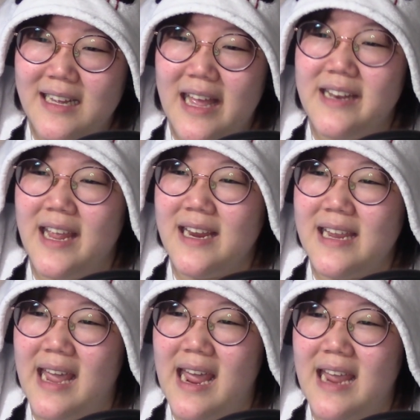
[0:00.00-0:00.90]
And then
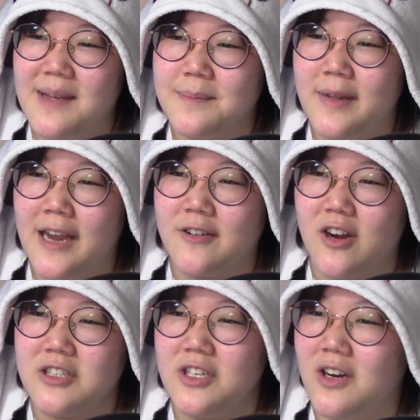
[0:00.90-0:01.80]
K and Black
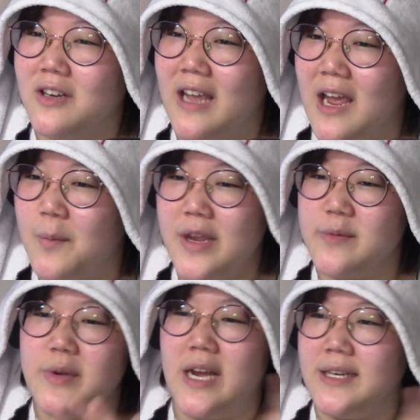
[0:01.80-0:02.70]
Rock shit. Okay, we
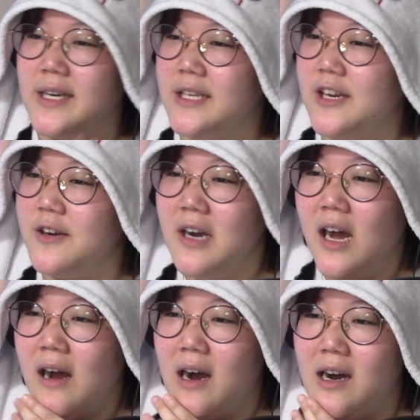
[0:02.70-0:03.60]
we are done here.
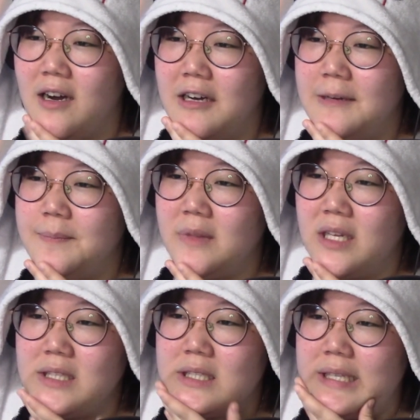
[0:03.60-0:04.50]
Um,
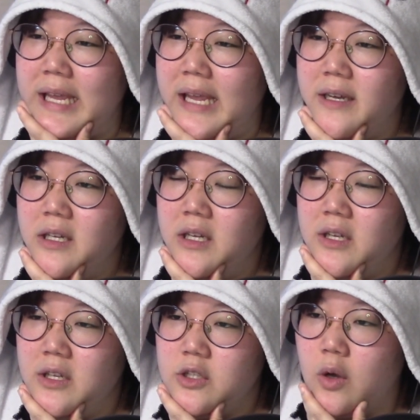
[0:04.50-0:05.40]
let's see.
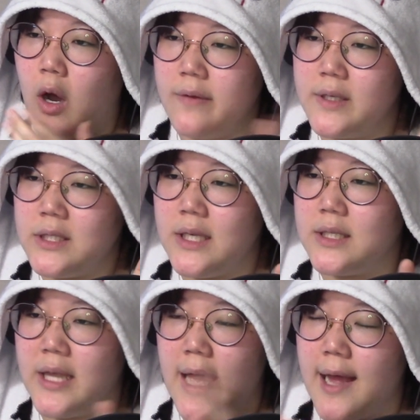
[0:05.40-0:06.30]
So obviously a
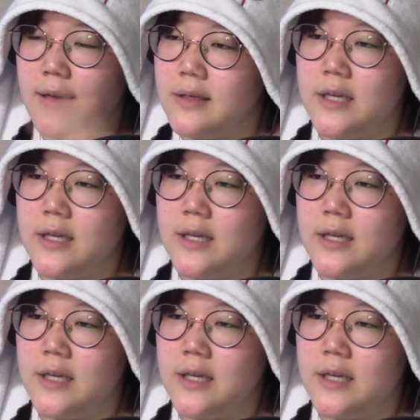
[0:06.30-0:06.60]
10.